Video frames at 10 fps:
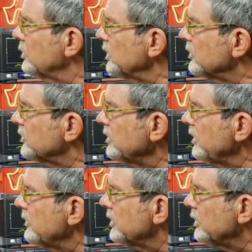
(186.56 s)
We can
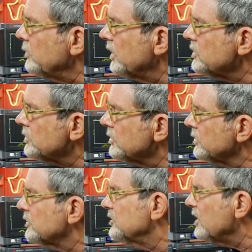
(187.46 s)
see that it
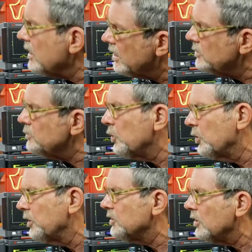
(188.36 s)
measures
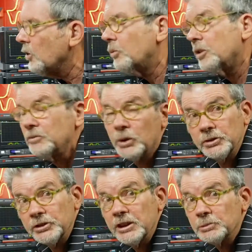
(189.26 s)
9.01
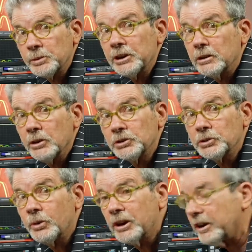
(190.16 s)
volts. That's pretty close
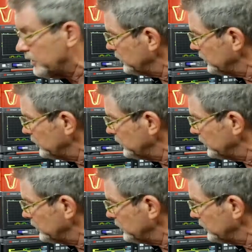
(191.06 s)
to what I